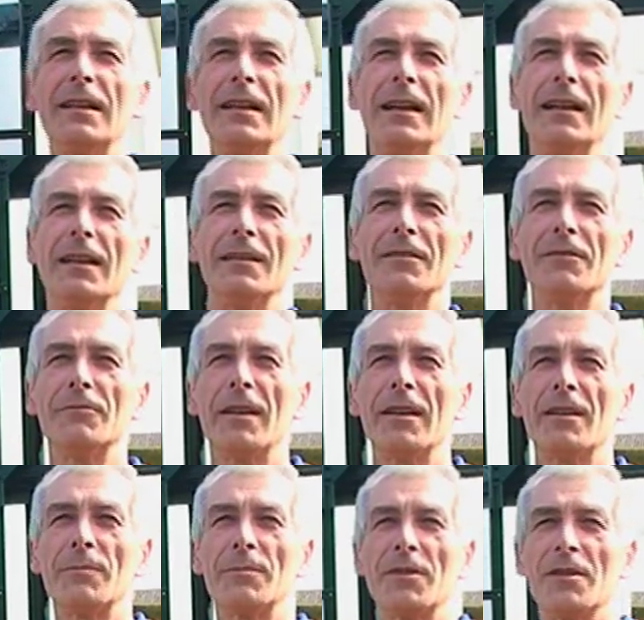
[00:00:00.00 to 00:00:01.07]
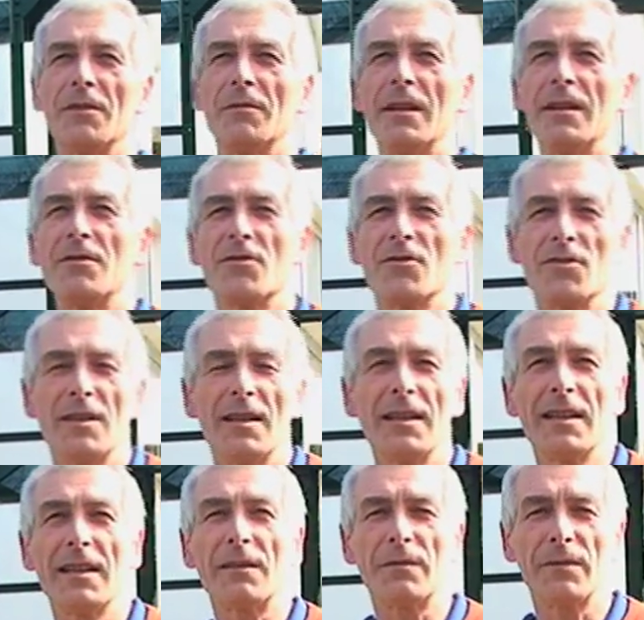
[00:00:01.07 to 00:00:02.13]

and right up to the ridge is nearly 8